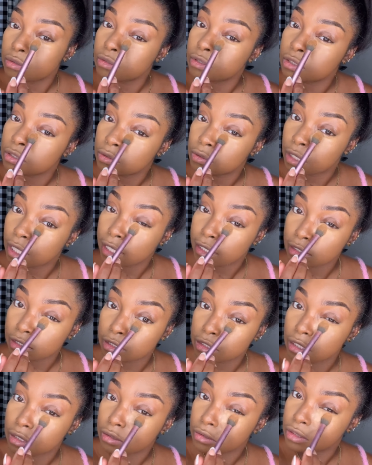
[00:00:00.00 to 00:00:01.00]
do like
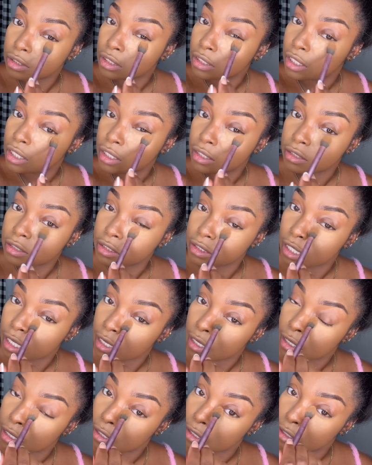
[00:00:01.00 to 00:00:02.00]
so to the other
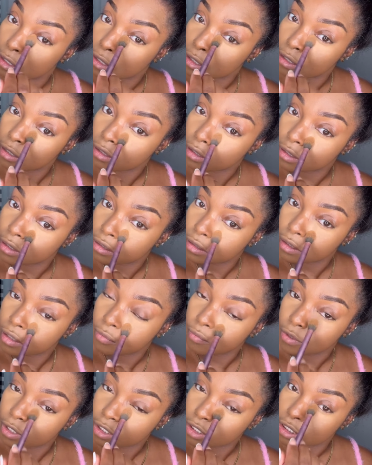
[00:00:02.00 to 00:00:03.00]
side,
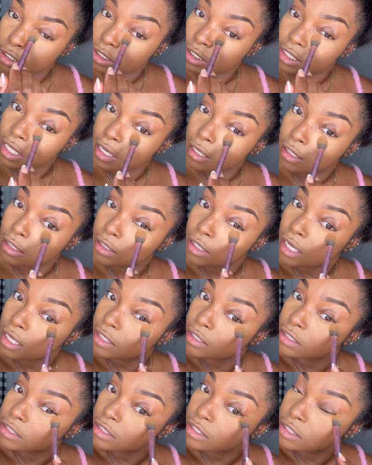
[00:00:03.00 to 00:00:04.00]
and we're just setting that
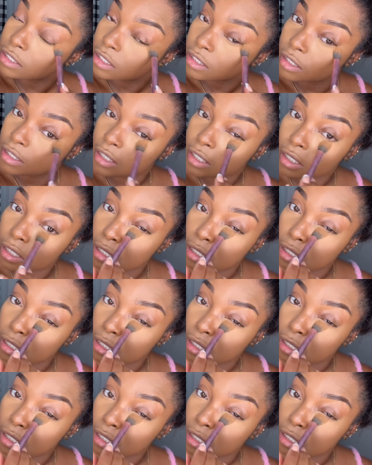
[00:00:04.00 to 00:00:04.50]
concealer.